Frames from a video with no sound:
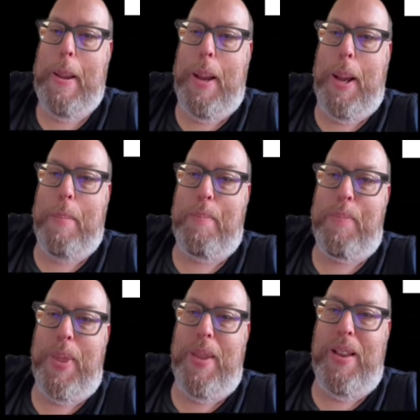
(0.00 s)

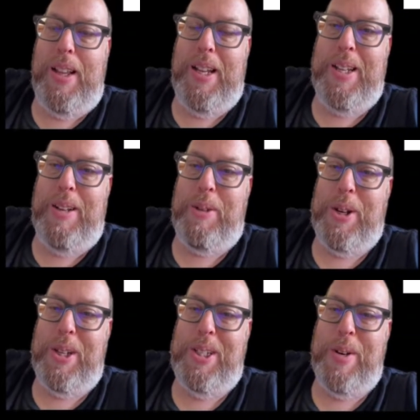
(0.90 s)
What
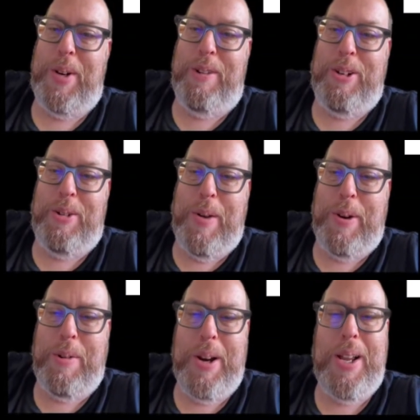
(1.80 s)
can I say about the original
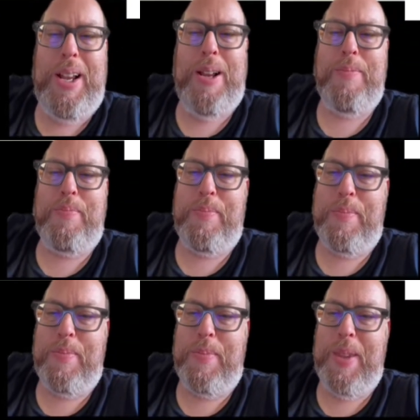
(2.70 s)
epic one?
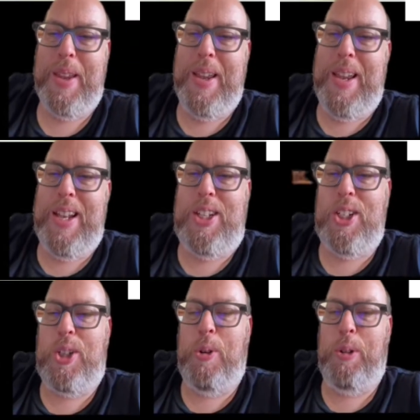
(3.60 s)
It's
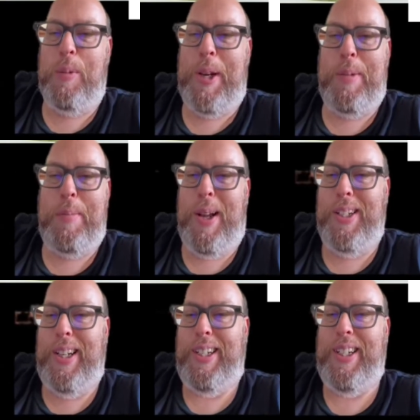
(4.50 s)
just dawned on me as butt
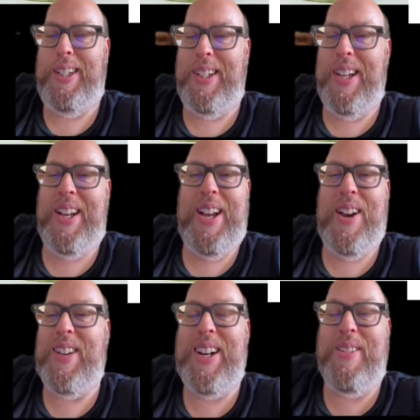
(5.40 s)
naked.
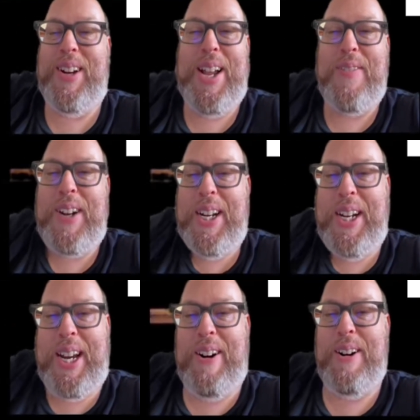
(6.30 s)
I mean, I'm glad they
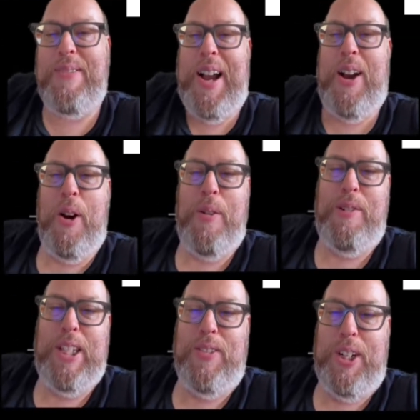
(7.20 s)
didn't carry that
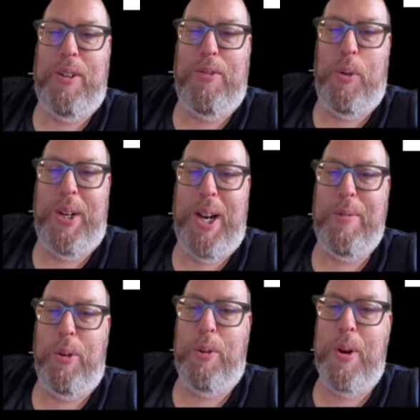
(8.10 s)
over into the new 40k
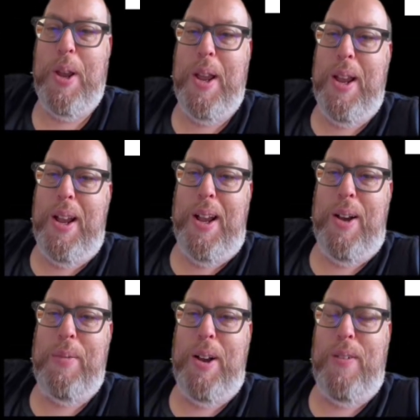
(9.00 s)
model.
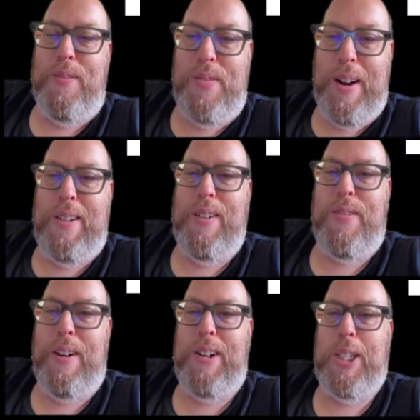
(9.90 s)
A very,
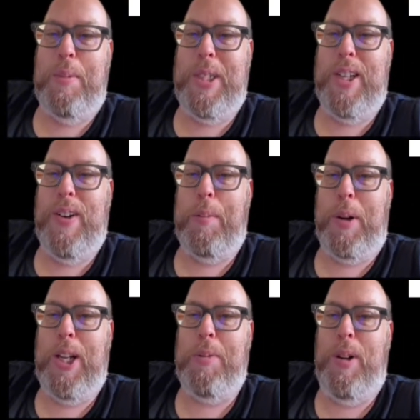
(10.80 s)
very specific
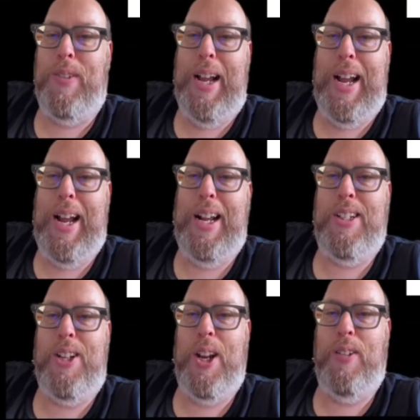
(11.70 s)
placement of that hand
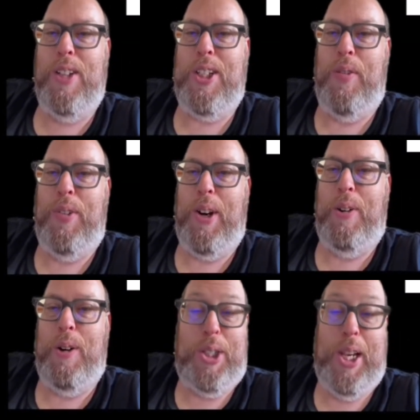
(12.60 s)
to cover something, I've
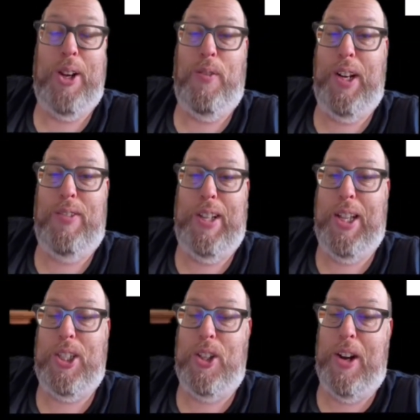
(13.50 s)
got to say, on the
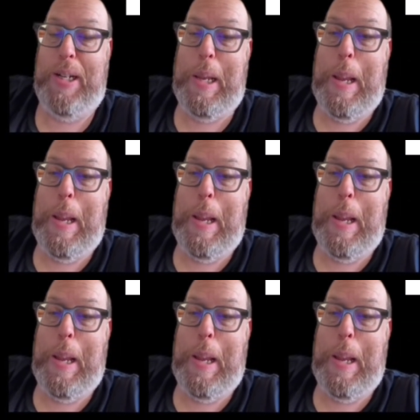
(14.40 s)
left-hand side.